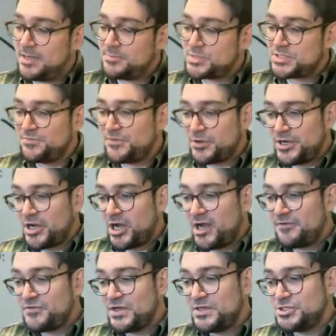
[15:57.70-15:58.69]
So very
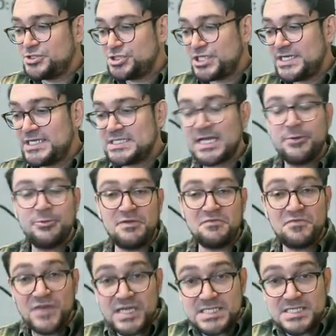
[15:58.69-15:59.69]
often, G is how we
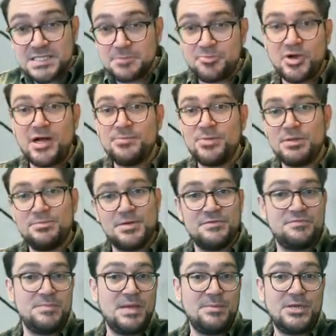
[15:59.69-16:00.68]
fix the problem
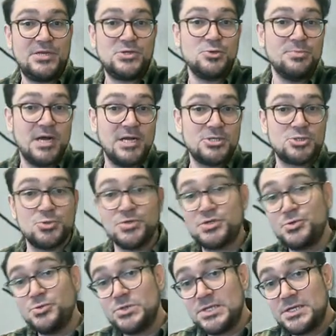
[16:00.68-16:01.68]
of maybe too much or
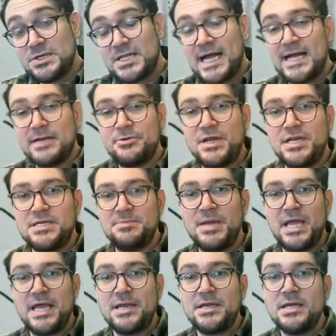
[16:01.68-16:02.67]
too little aggregate
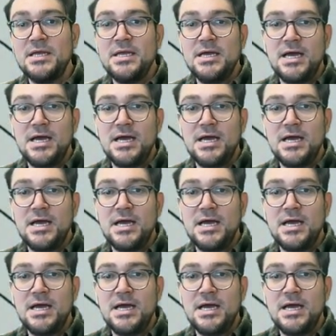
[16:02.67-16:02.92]
demand.